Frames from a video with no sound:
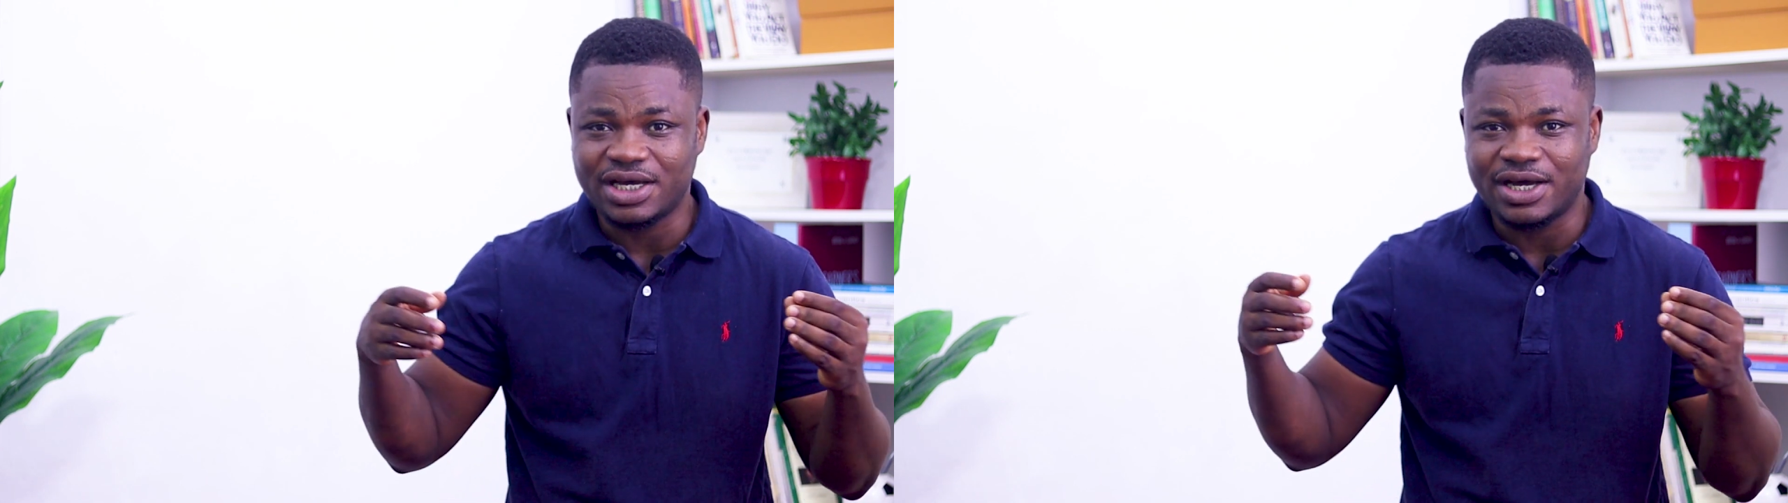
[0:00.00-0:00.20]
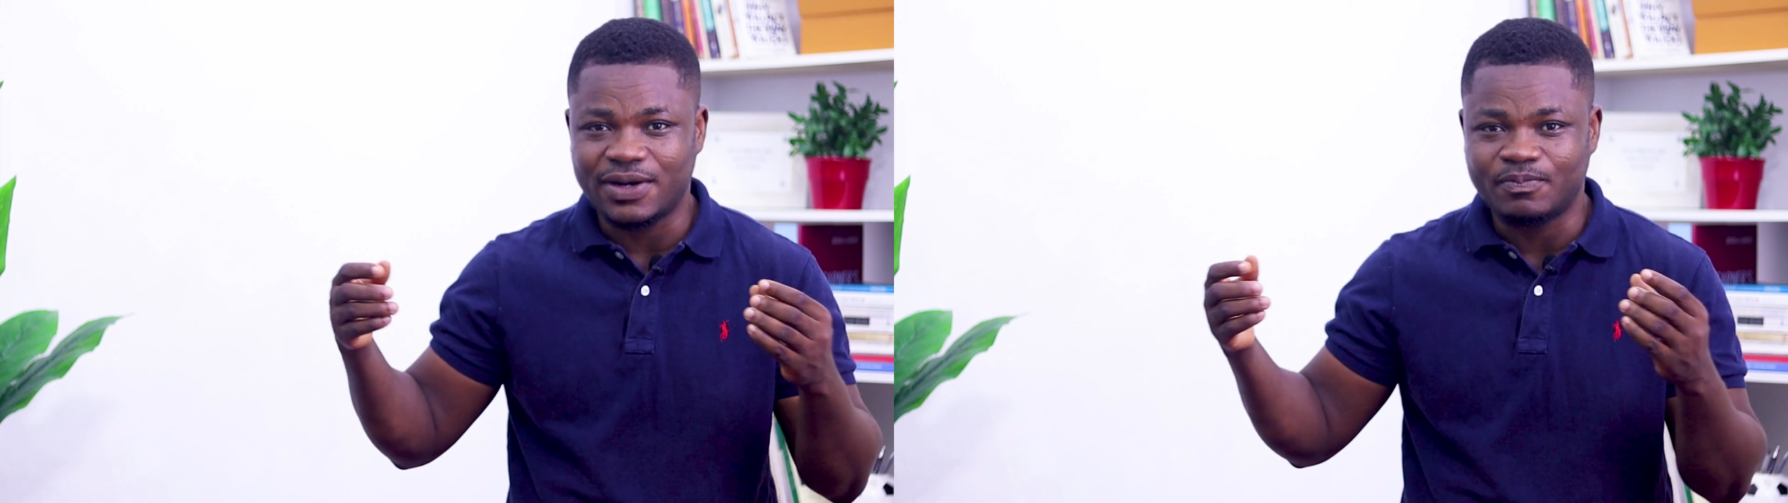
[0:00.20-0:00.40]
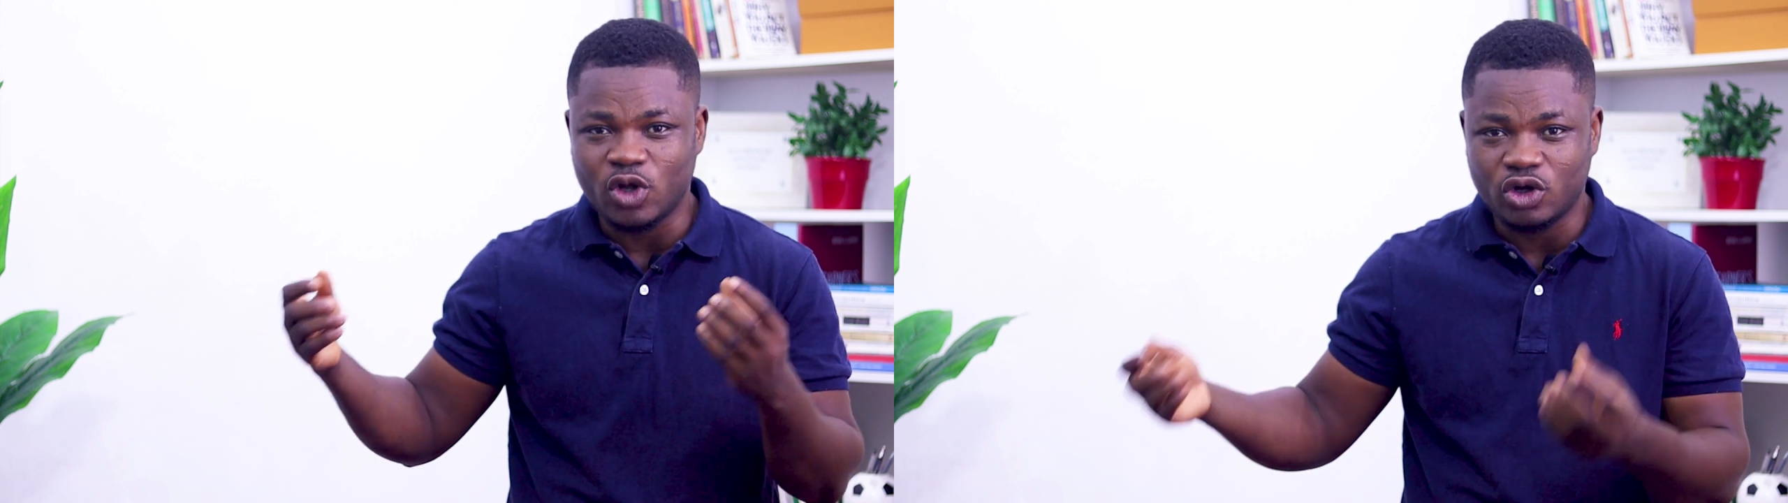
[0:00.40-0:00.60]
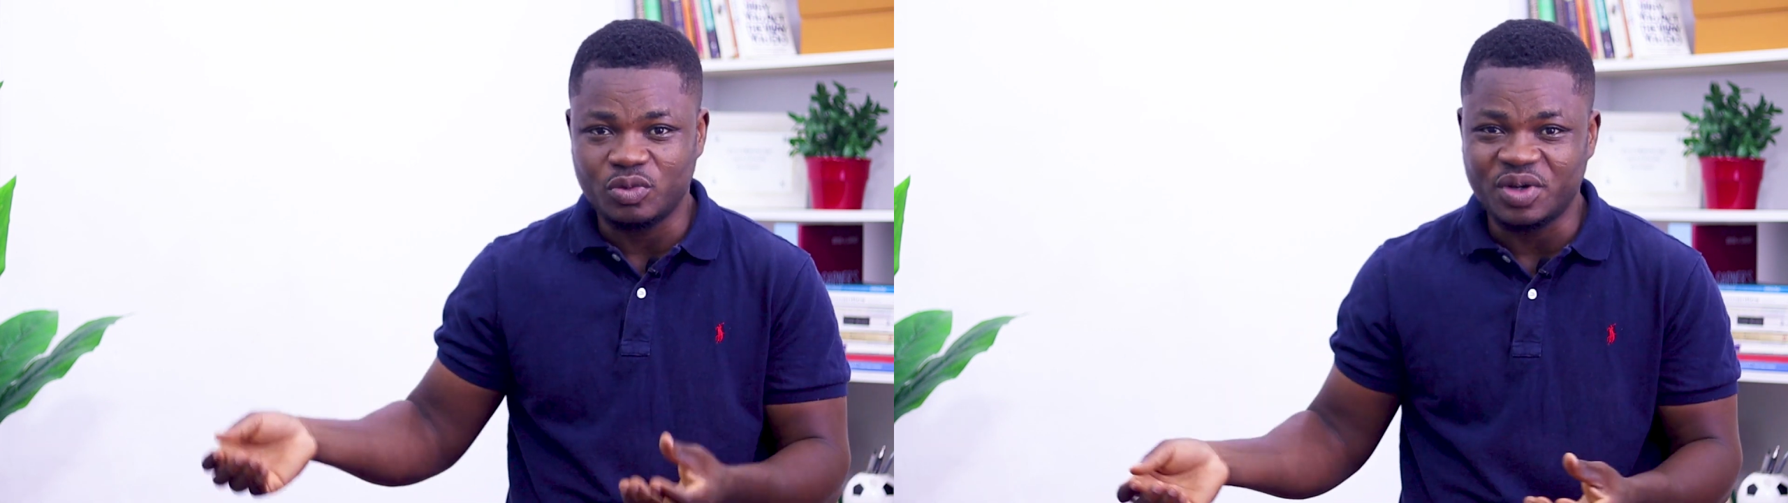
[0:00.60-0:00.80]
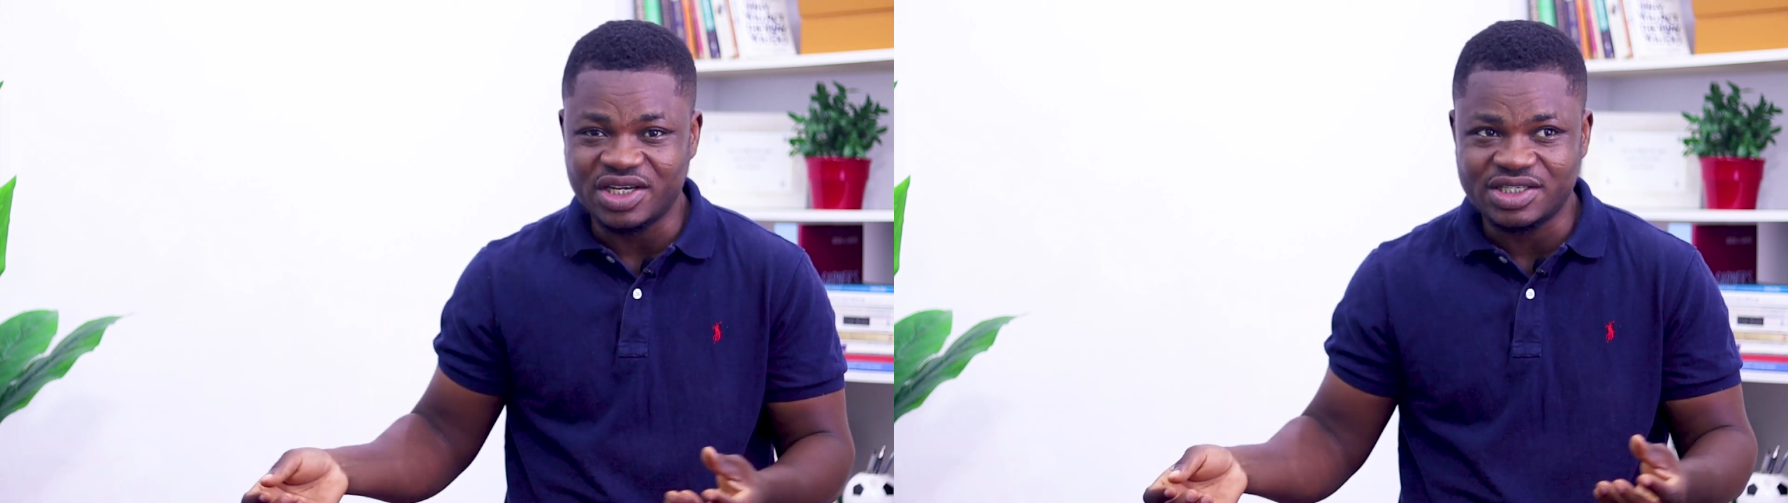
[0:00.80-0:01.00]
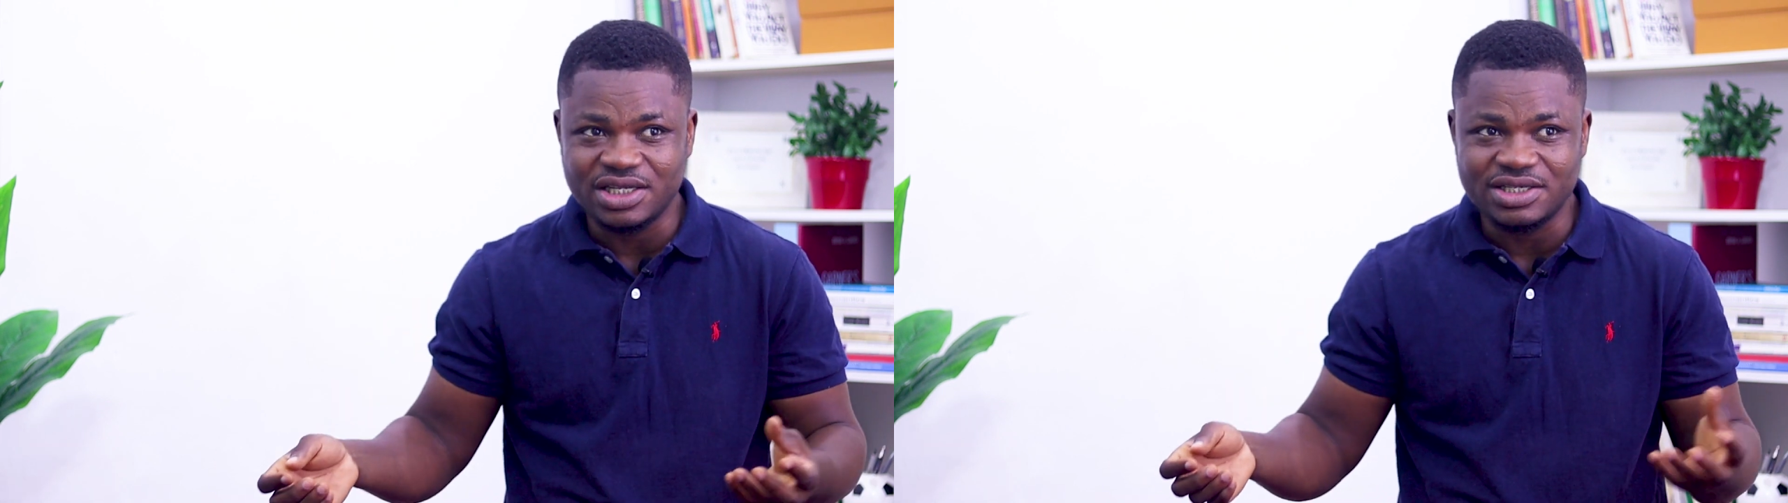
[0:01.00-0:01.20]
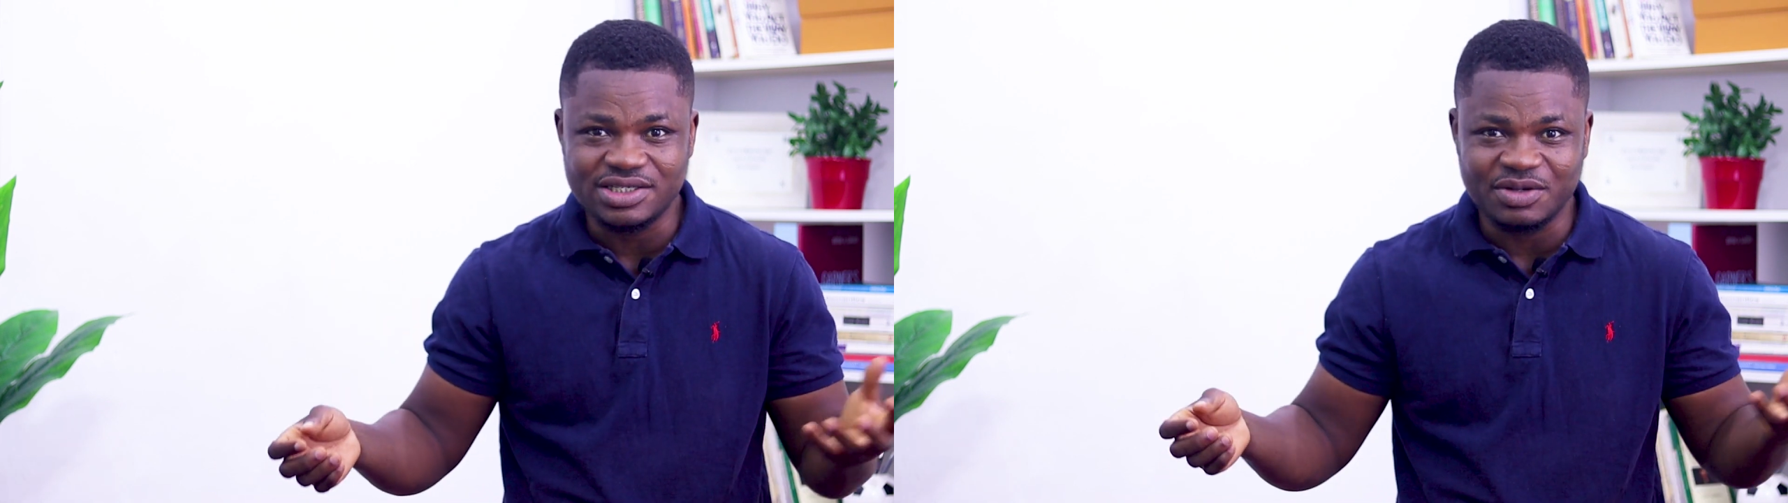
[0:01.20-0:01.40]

occupations